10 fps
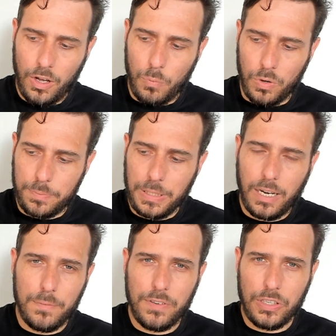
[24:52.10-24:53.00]
what's
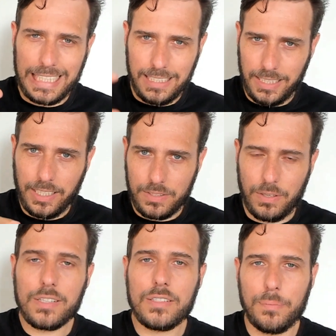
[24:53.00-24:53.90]
become very clear to
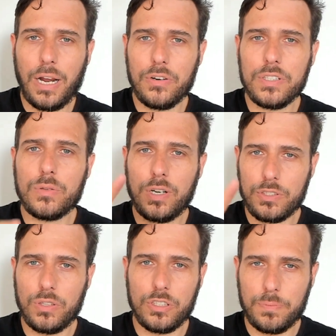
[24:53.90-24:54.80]
us and apparent to us
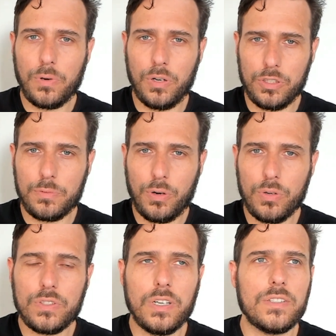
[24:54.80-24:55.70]
on this
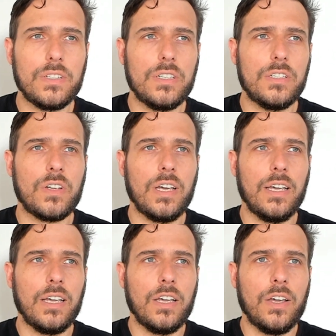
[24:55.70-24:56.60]
process is,
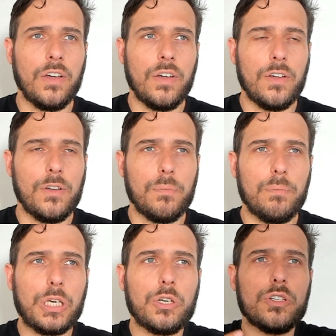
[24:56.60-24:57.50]

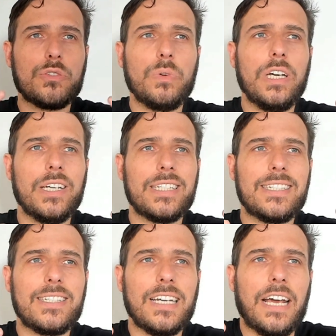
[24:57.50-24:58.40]
because we
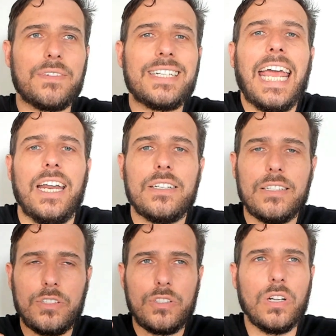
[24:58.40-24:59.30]
have tended
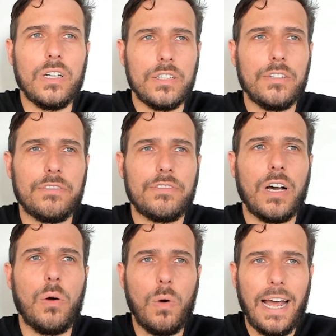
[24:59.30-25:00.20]
to live
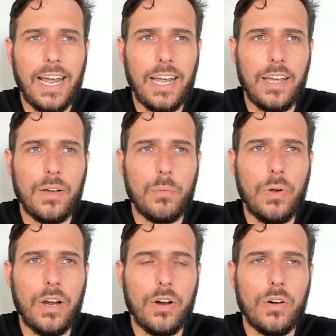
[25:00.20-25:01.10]
a way
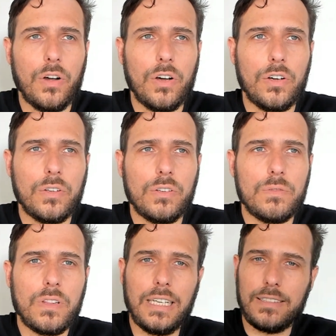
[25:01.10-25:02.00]
where
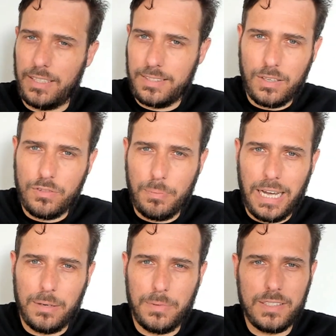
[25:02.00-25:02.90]
things like
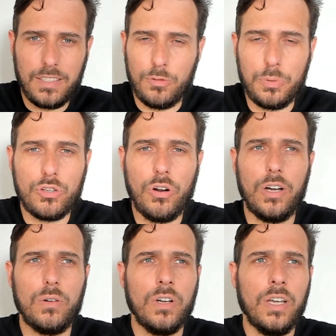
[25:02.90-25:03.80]
self-abandonment, self-betrayal,